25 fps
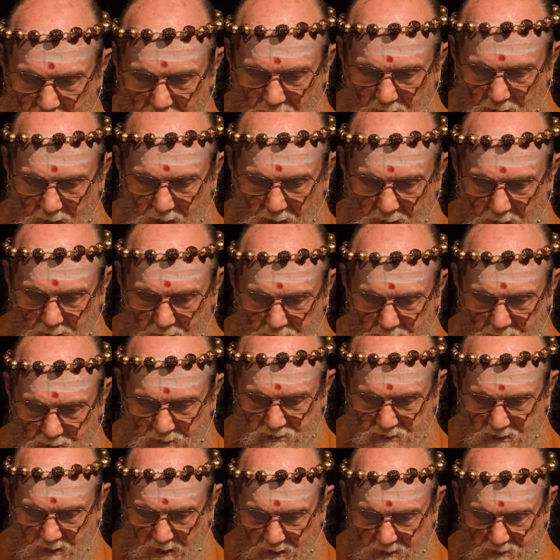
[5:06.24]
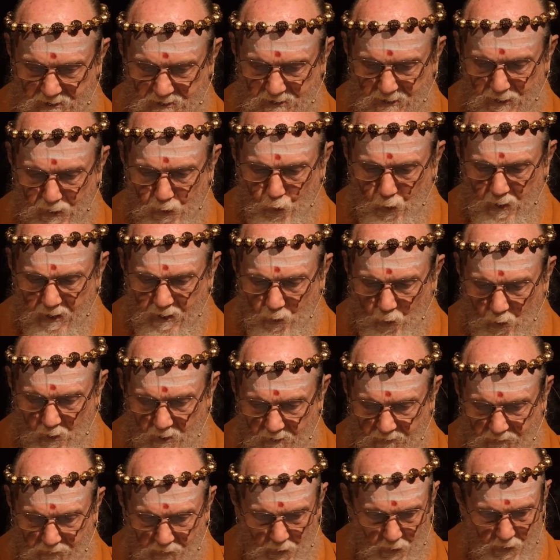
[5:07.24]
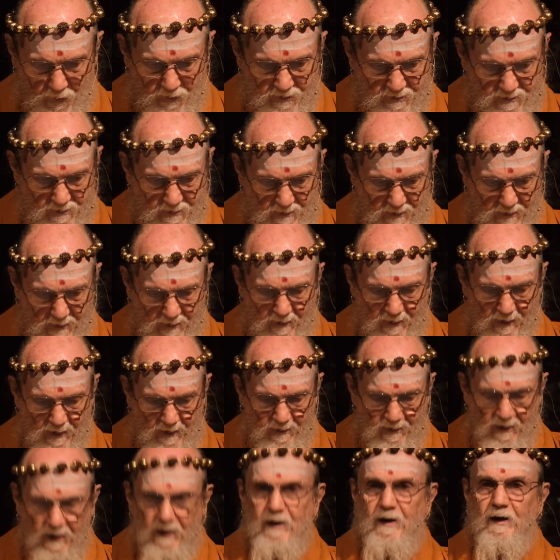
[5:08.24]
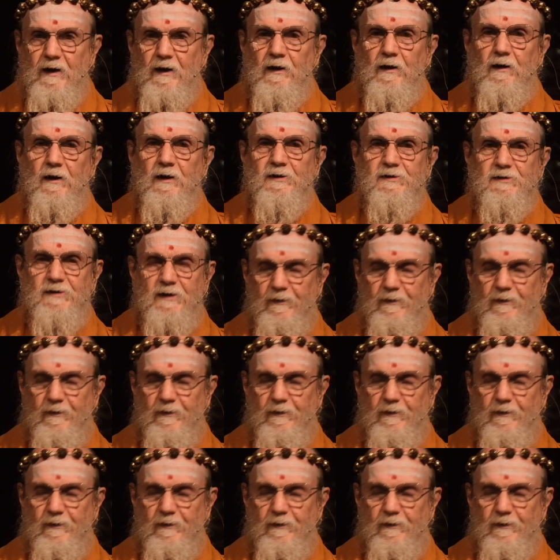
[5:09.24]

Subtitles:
And this has the Greek word first and then the English